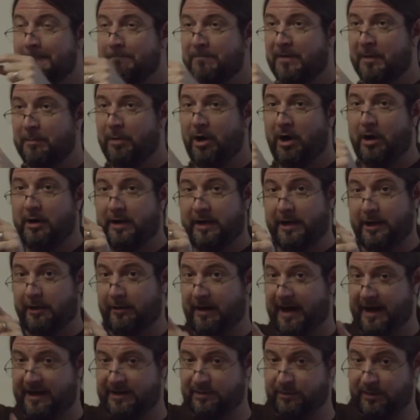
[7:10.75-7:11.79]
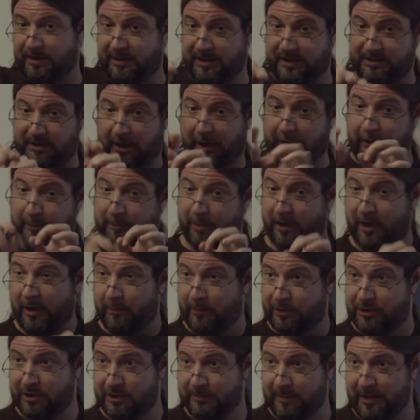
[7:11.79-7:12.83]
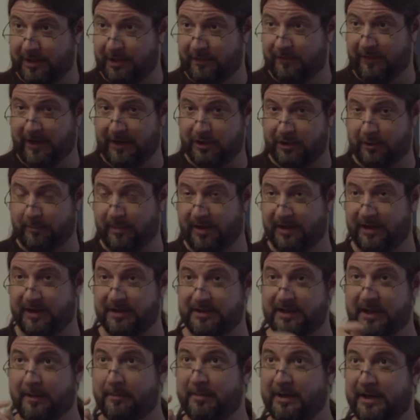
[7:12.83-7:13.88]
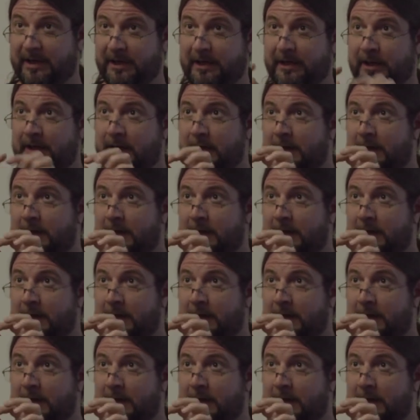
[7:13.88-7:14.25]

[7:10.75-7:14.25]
The part interacts with this other part, which is manufactured by this company.